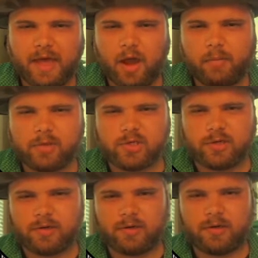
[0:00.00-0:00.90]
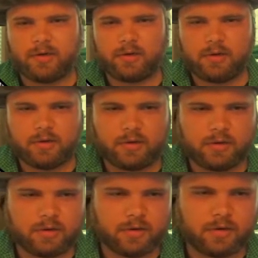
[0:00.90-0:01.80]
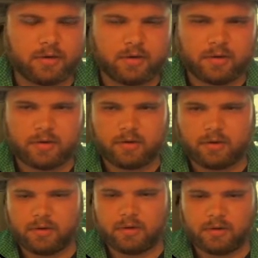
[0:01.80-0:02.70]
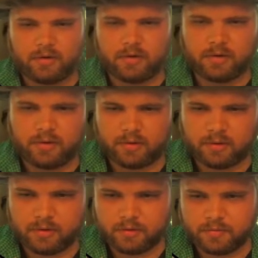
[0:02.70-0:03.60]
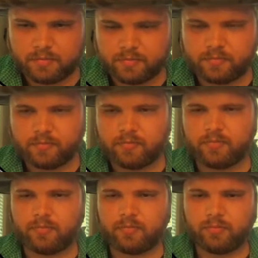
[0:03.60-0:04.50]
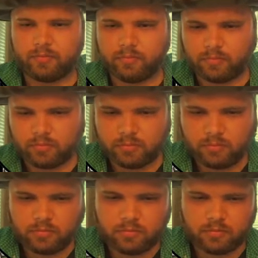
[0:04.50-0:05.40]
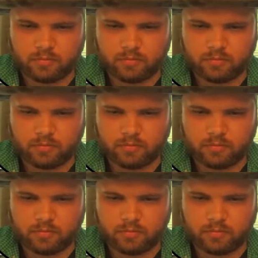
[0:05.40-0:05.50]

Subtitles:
We see the other combo piece in their hand, which would have let them put a goblin on top. We're going to go ahead and take that out.